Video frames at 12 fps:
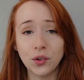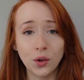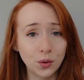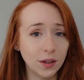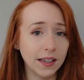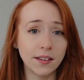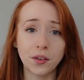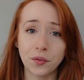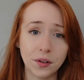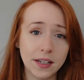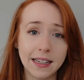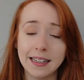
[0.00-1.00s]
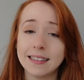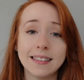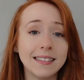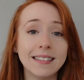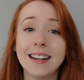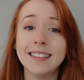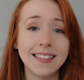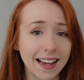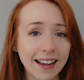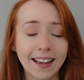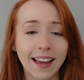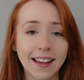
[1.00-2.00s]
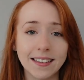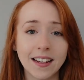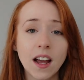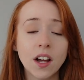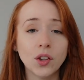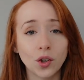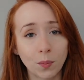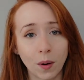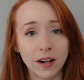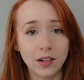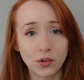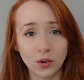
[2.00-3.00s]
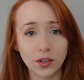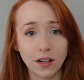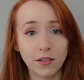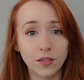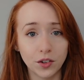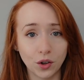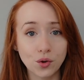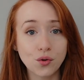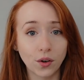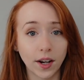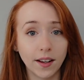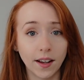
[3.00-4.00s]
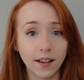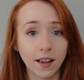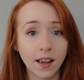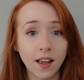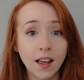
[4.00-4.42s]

two years, three years, a decade to praise yourself for not drinking.